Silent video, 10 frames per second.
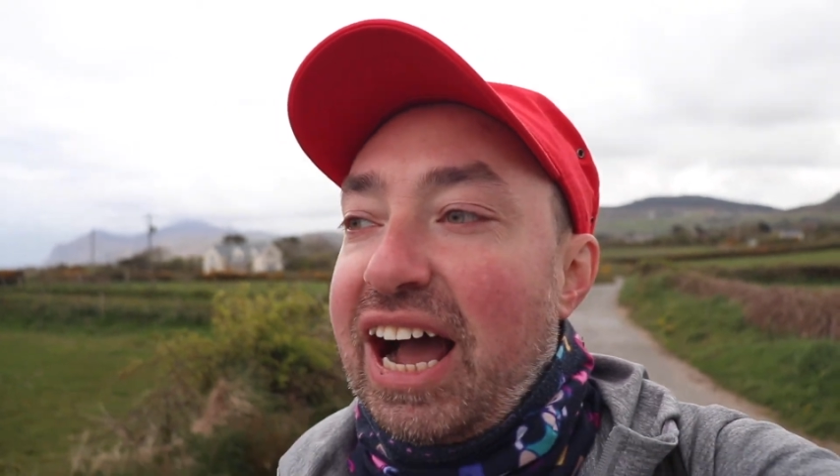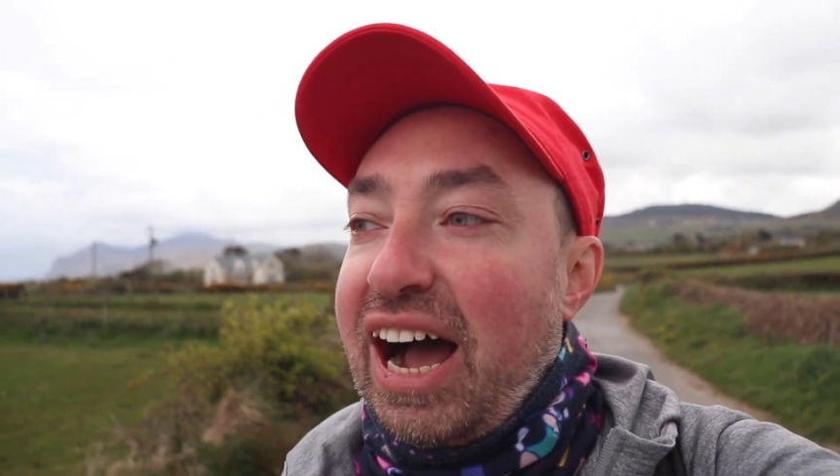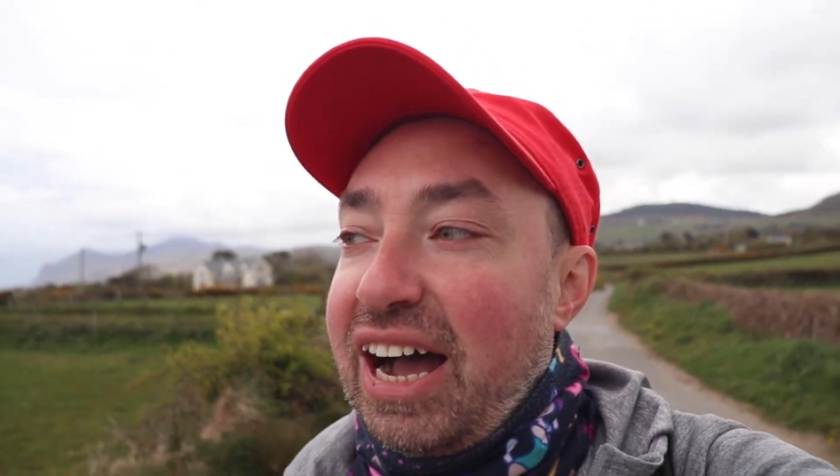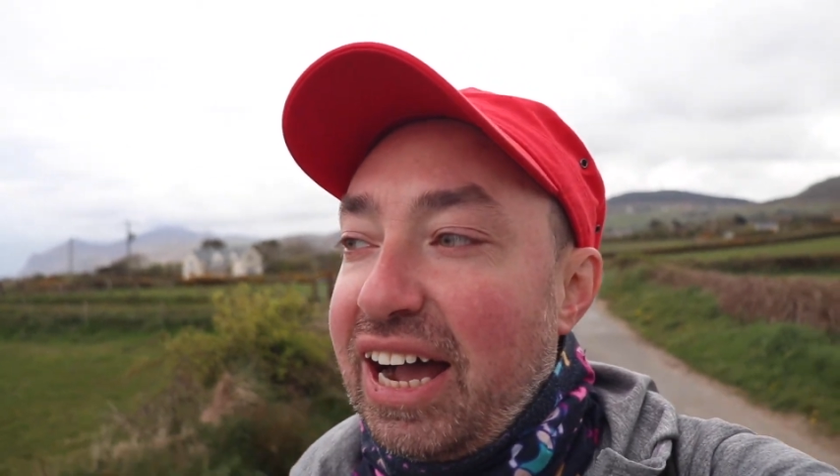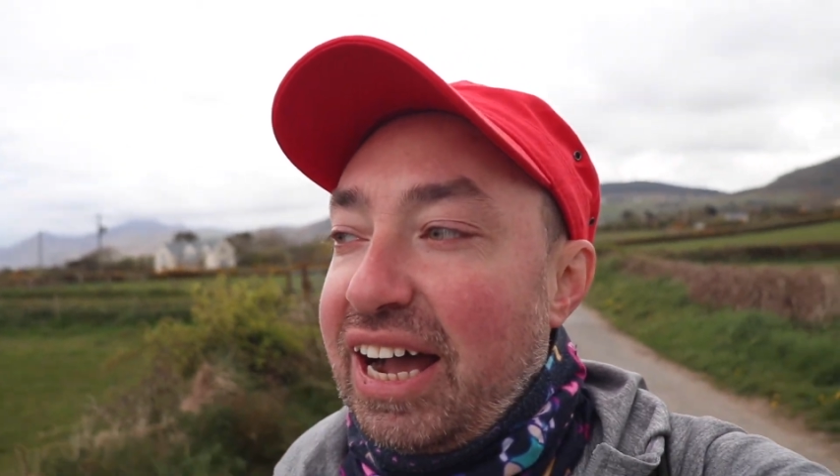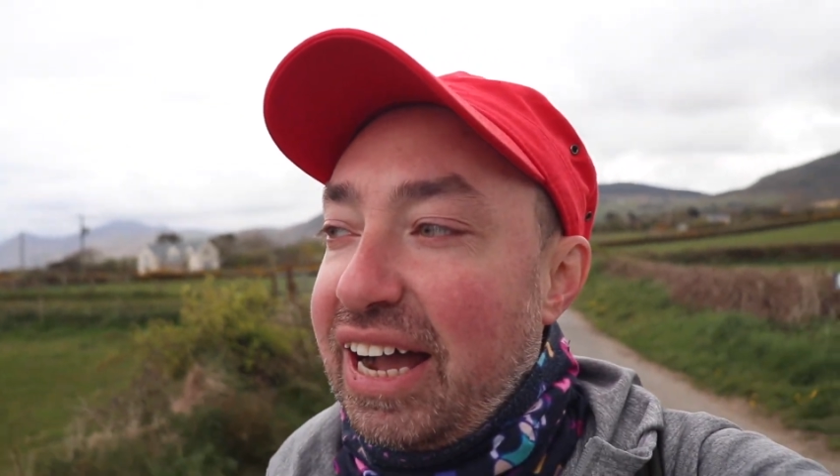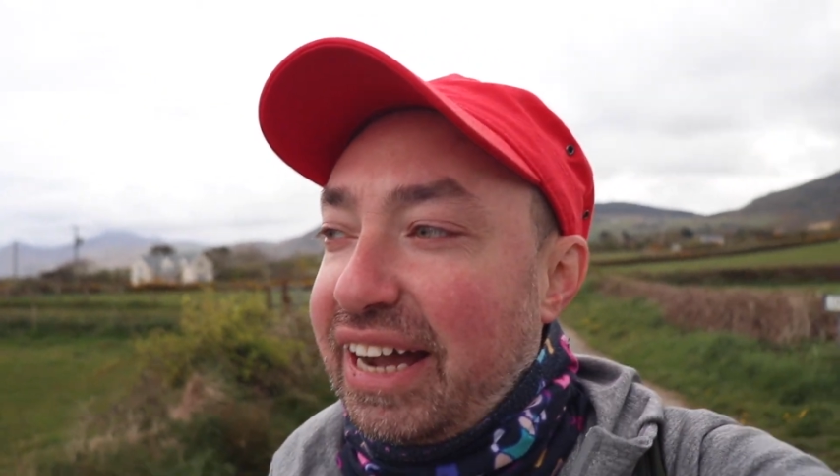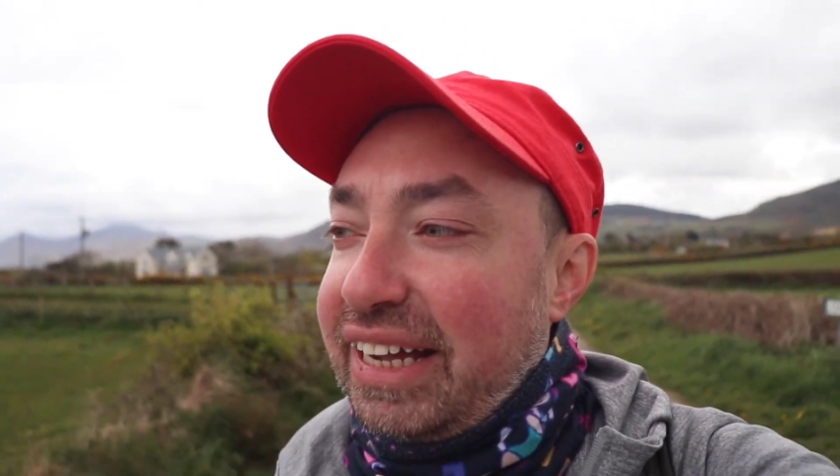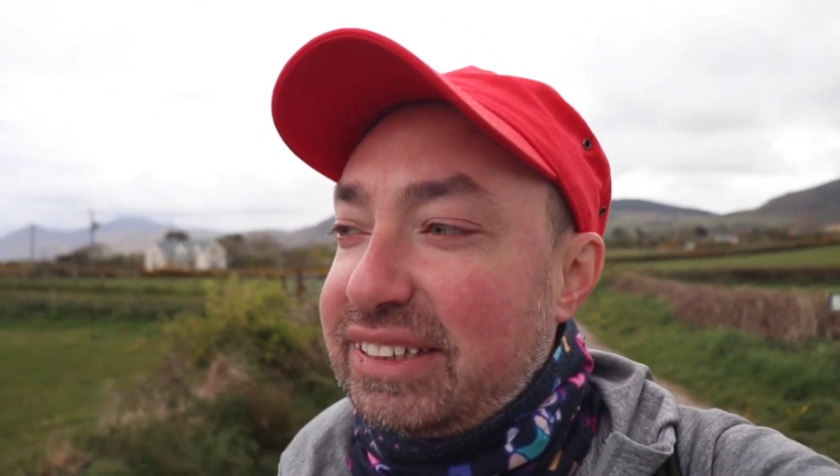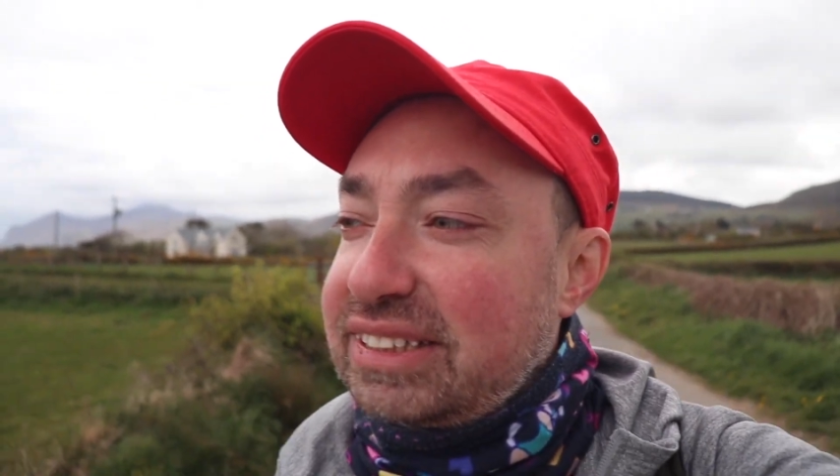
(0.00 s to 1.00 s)

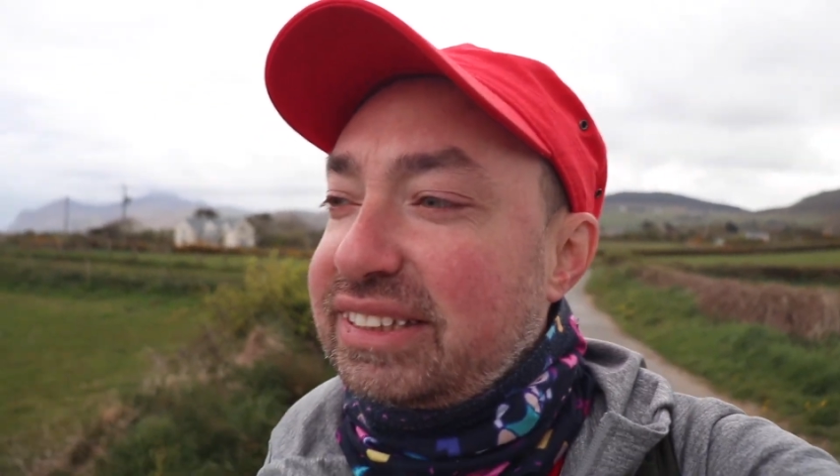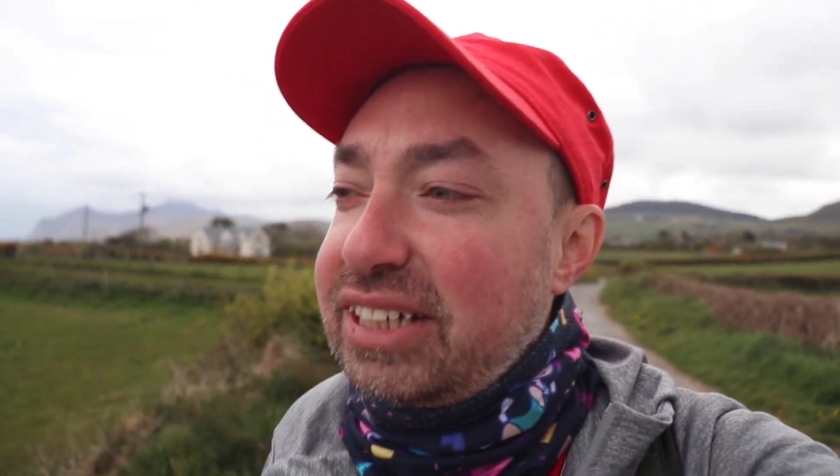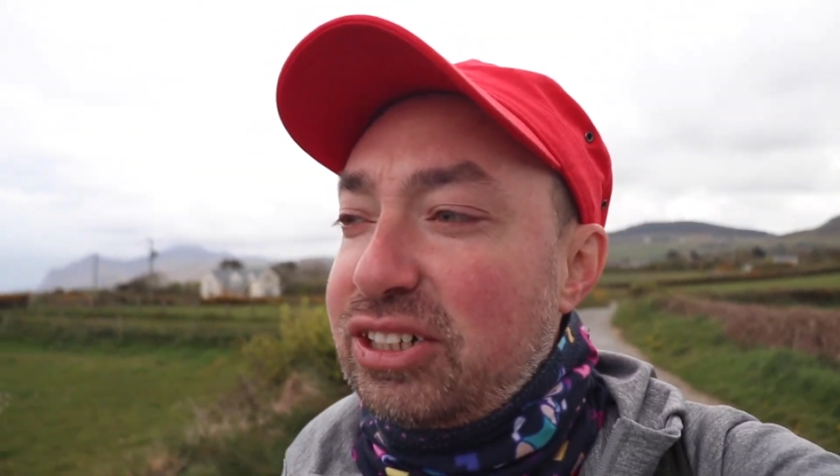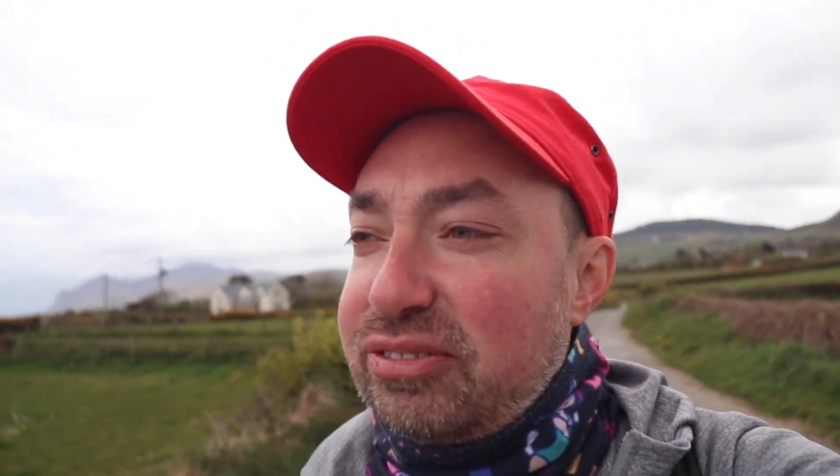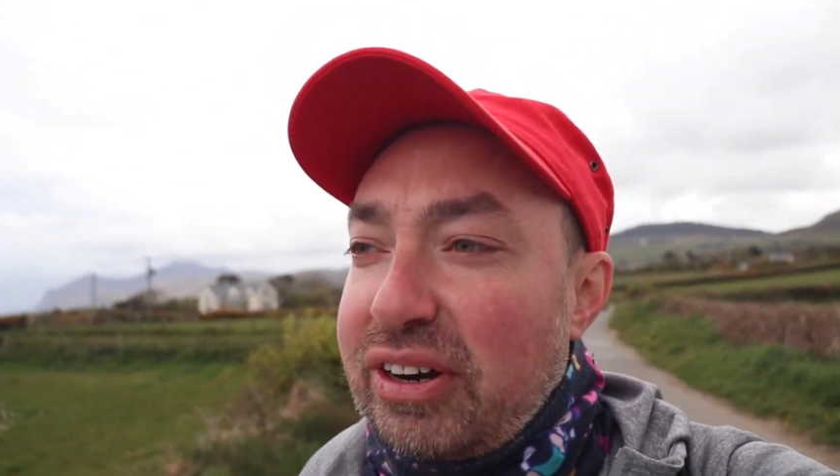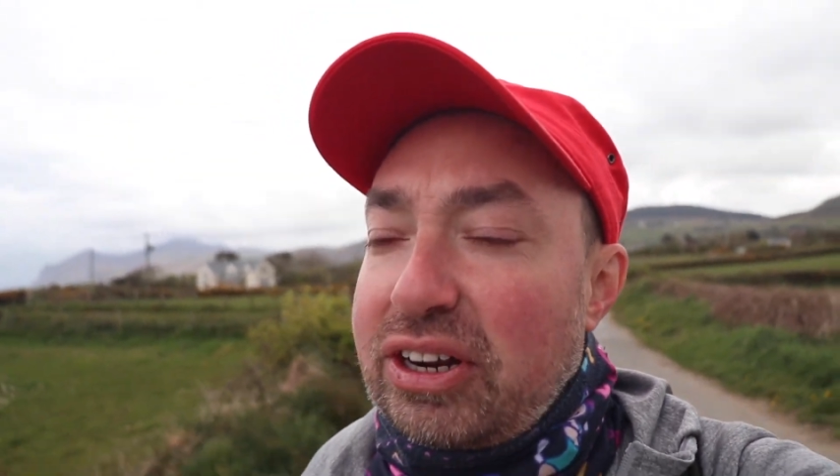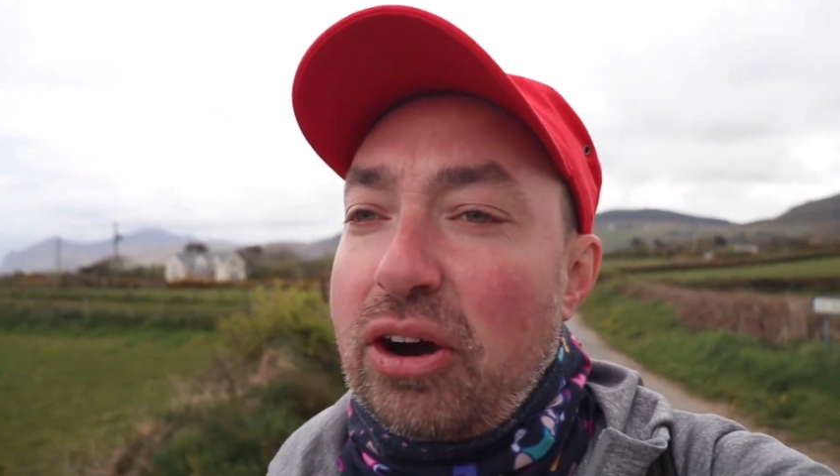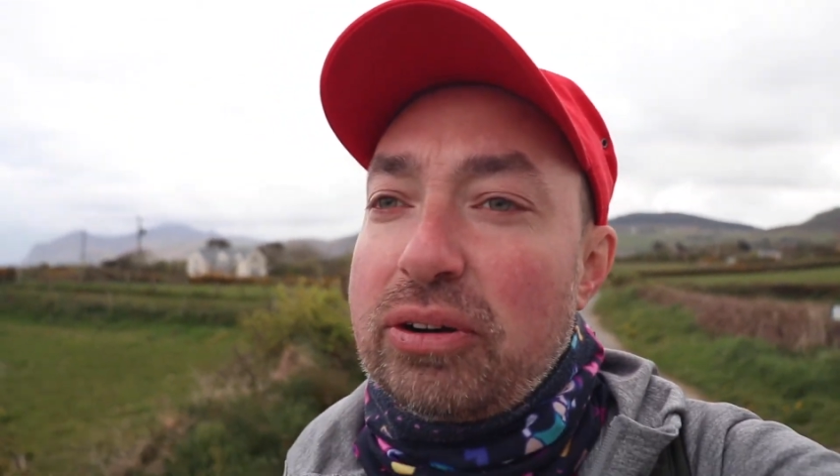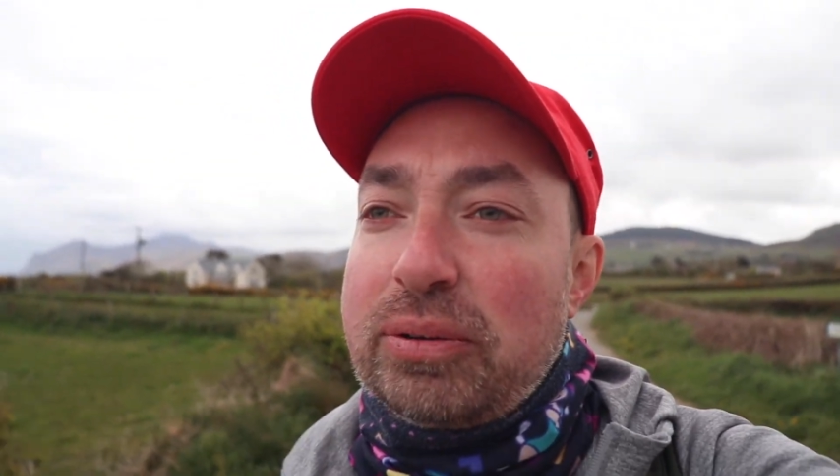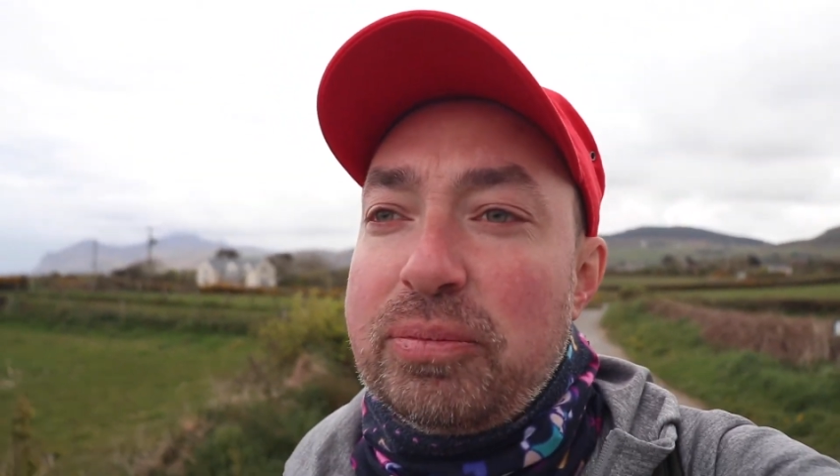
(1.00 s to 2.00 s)
It's still very
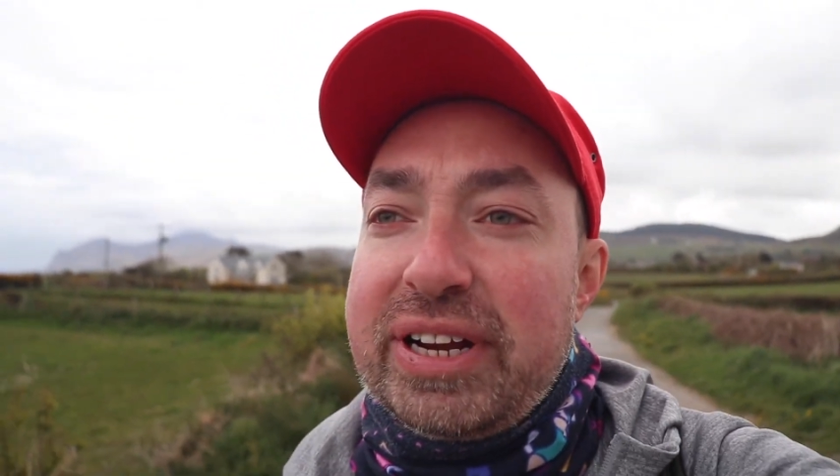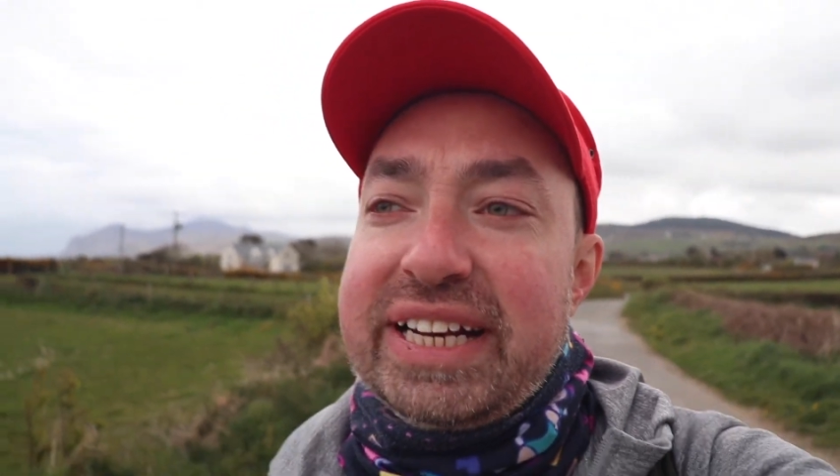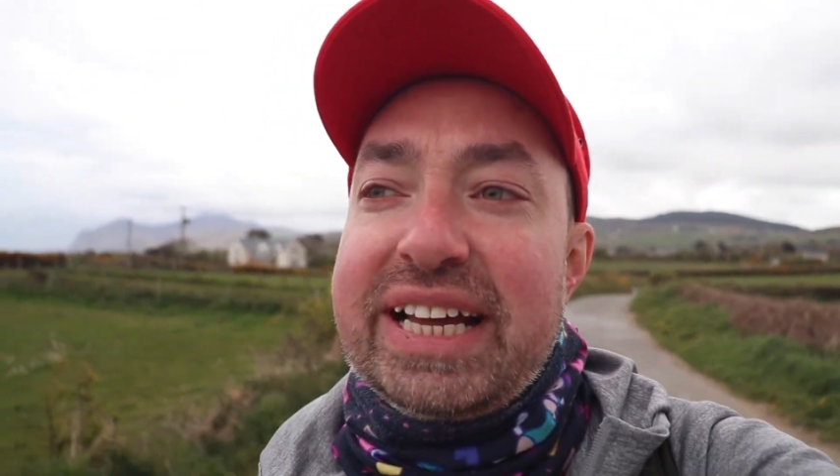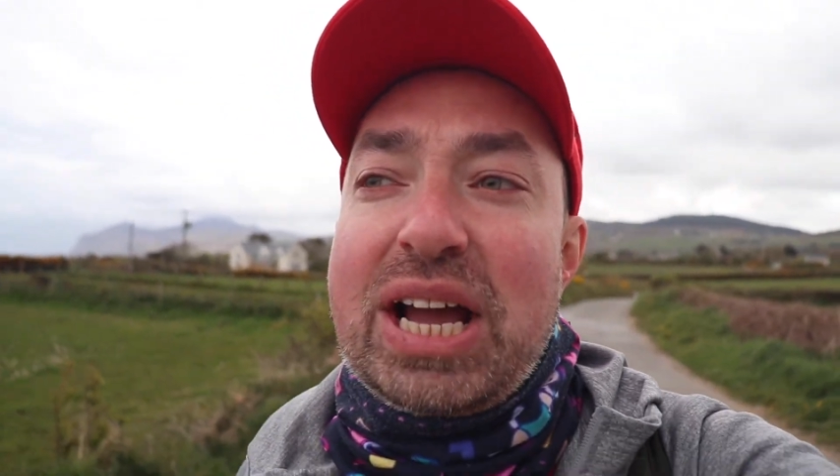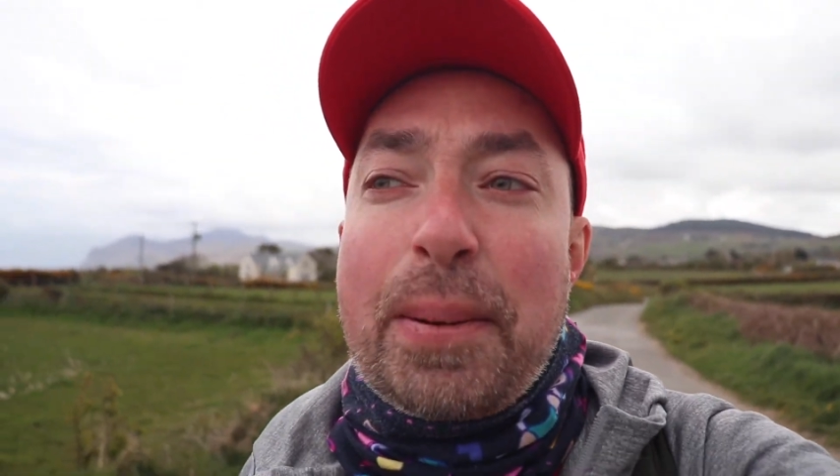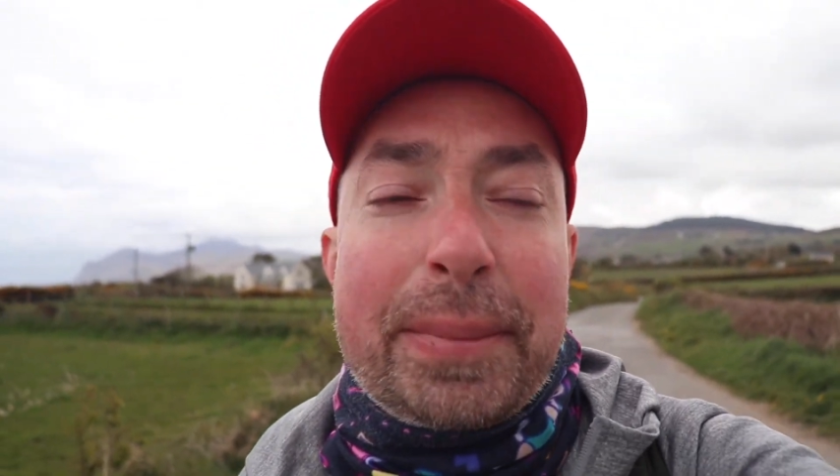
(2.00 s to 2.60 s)
cold and windy,